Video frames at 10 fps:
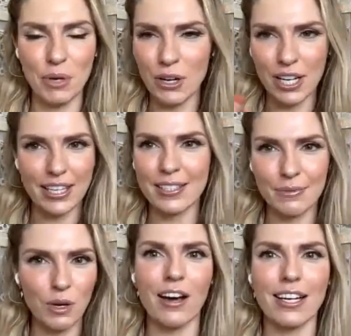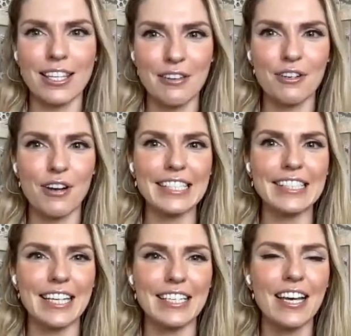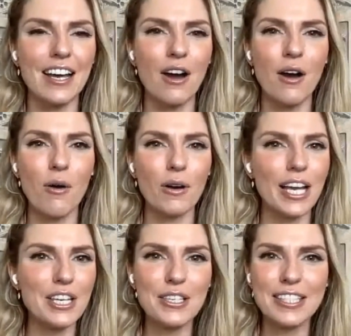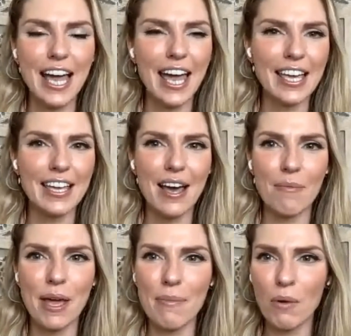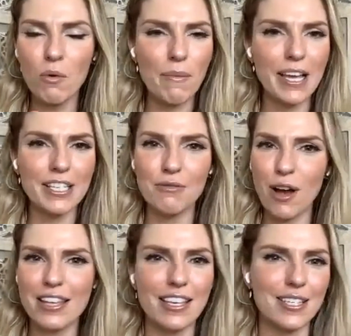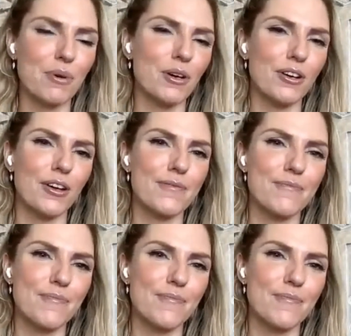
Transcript: book and this work that you've created. Can you say a bit about what made you write this book?